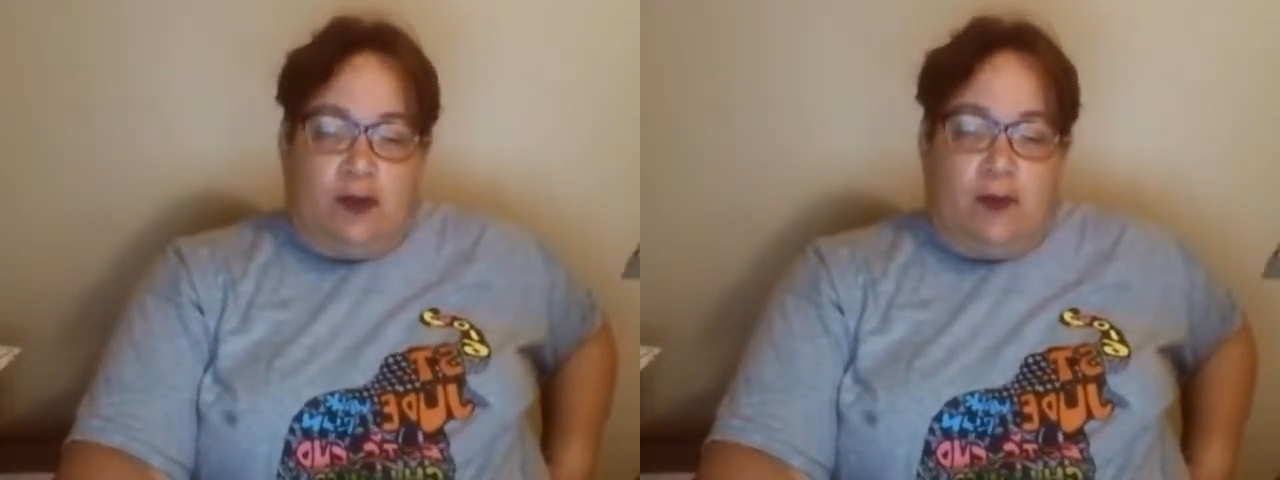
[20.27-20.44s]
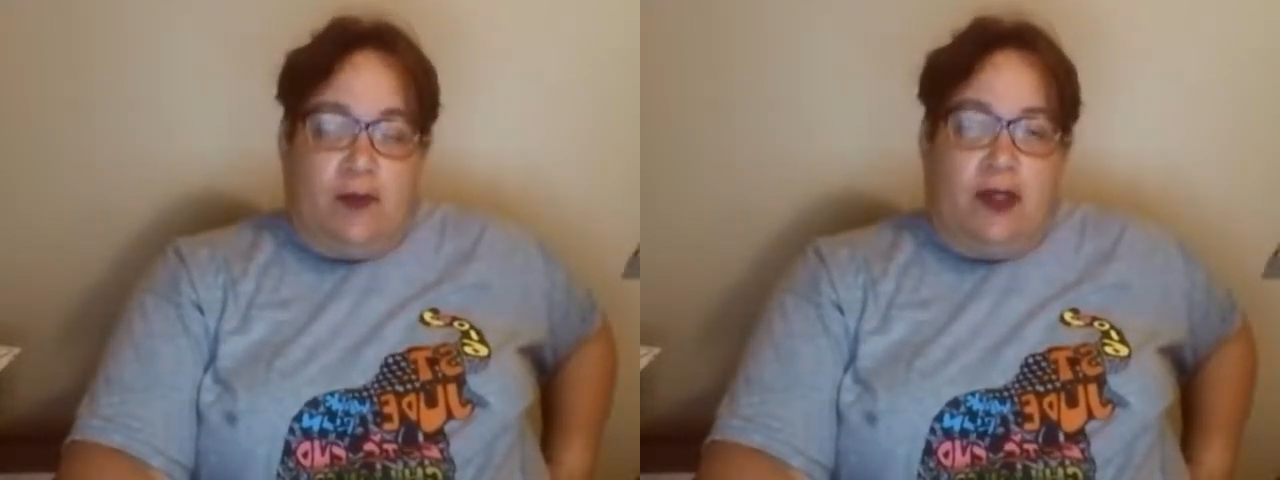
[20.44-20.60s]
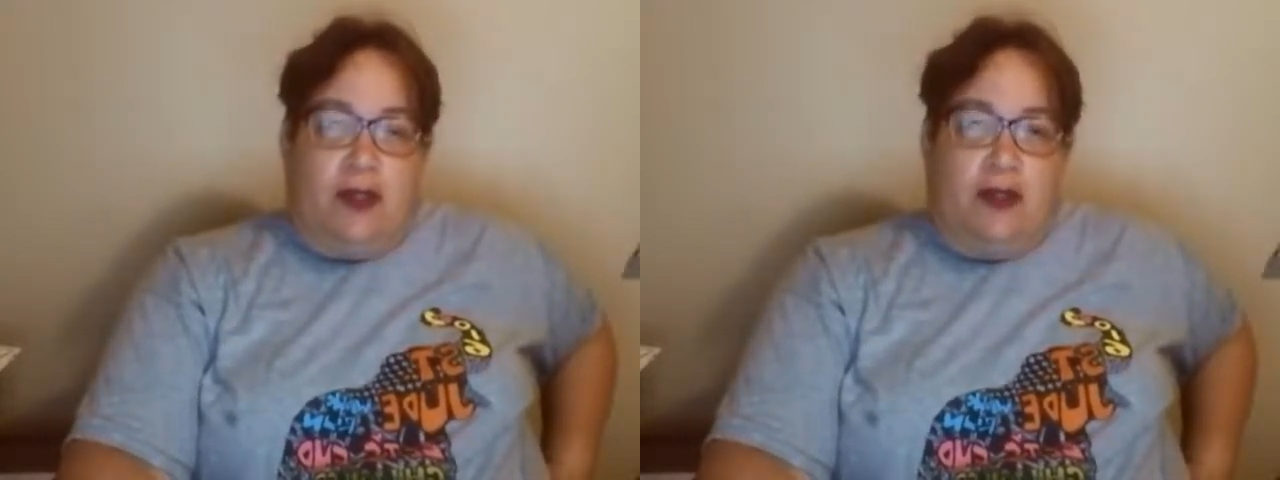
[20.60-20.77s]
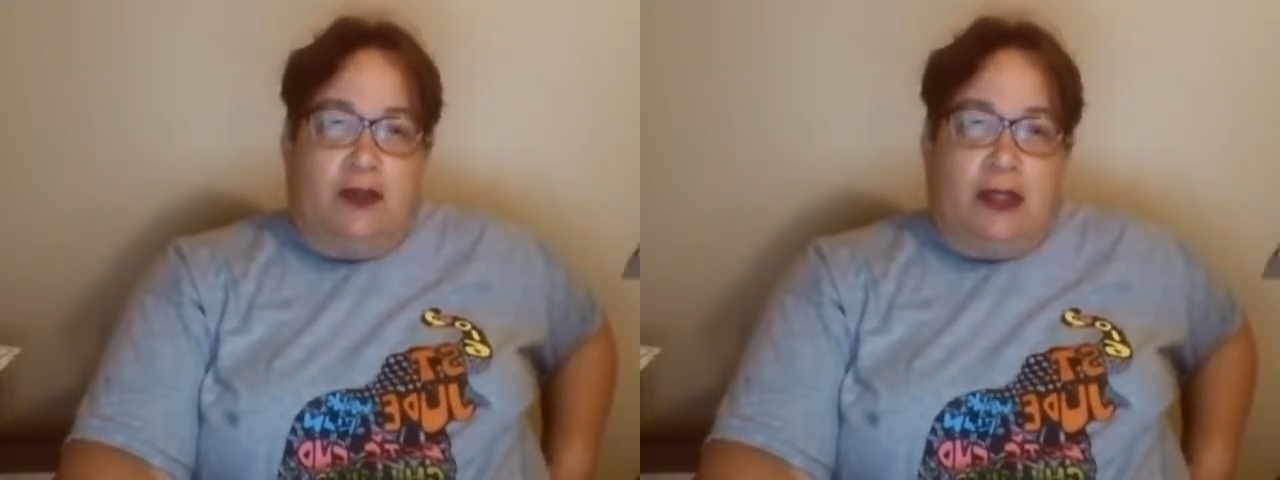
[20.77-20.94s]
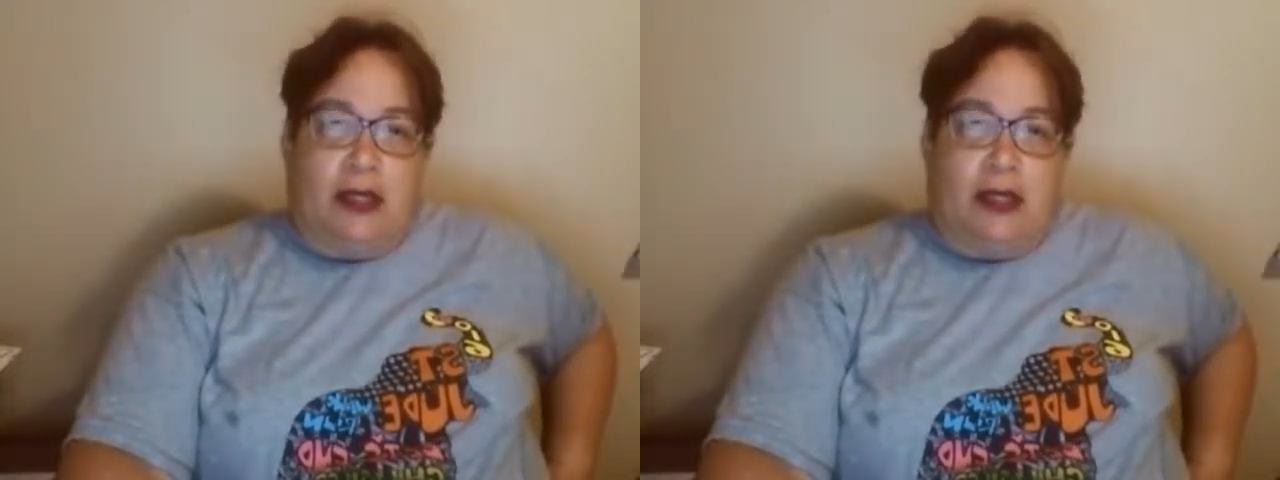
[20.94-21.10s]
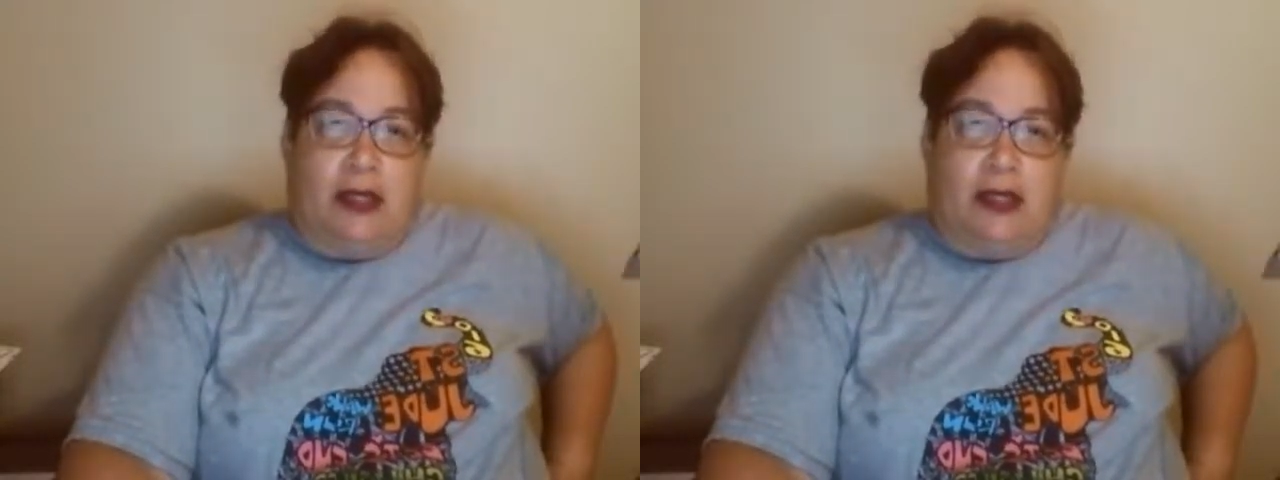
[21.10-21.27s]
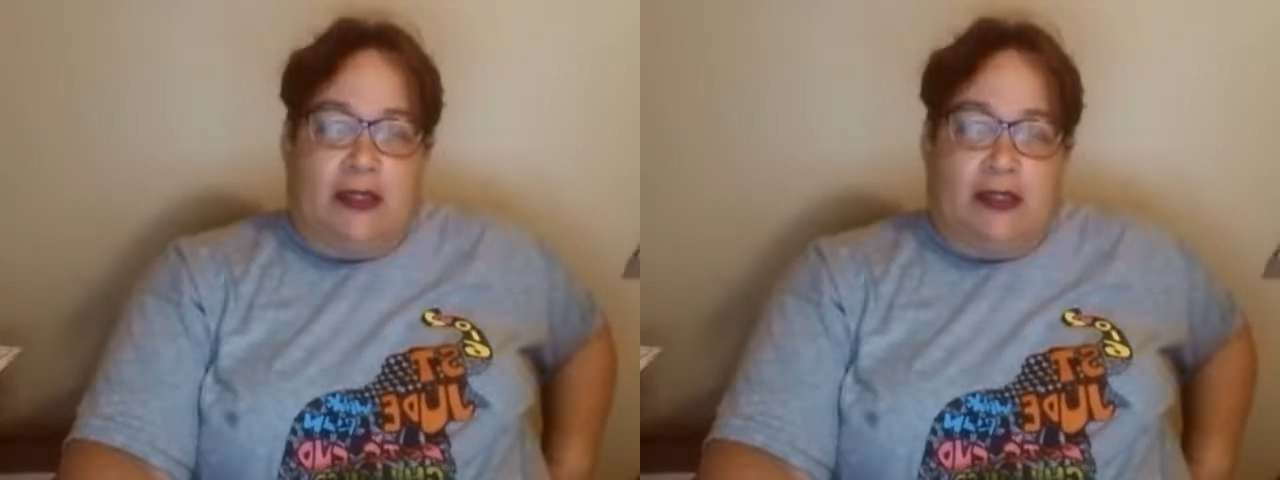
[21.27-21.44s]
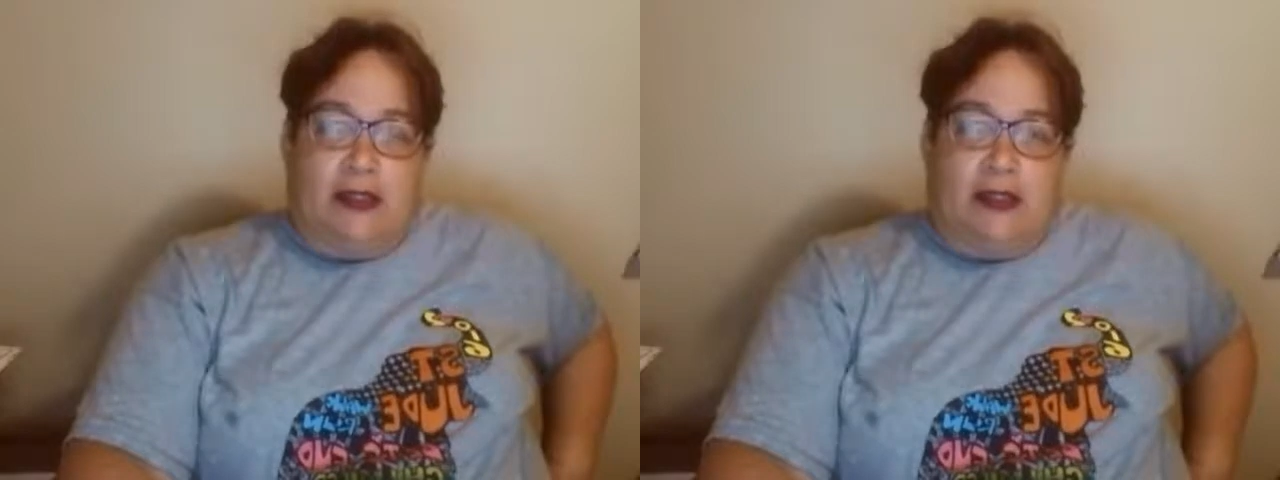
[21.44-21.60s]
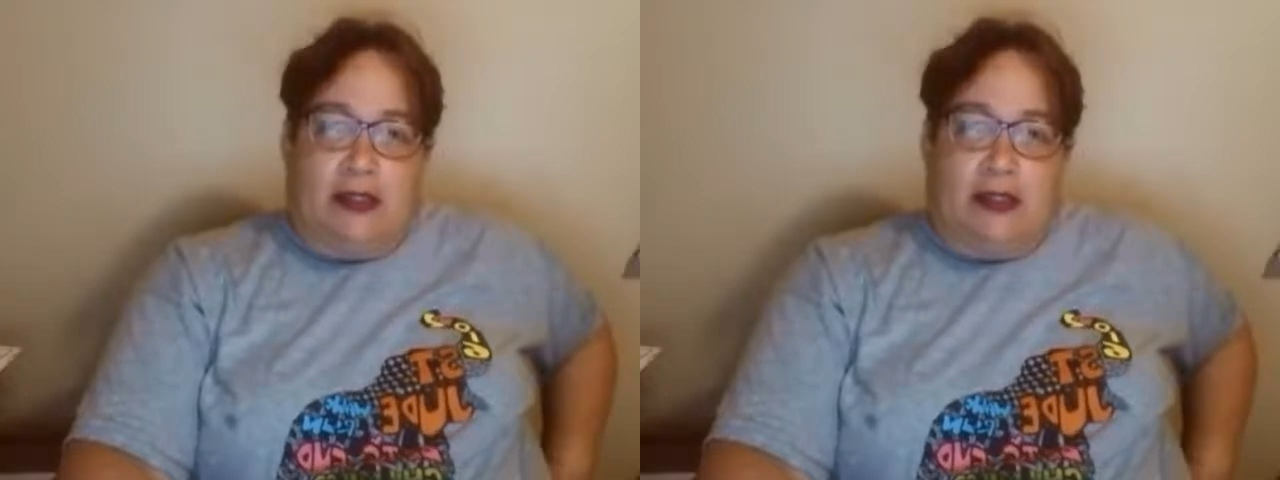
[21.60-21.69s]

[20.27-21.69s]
we've been online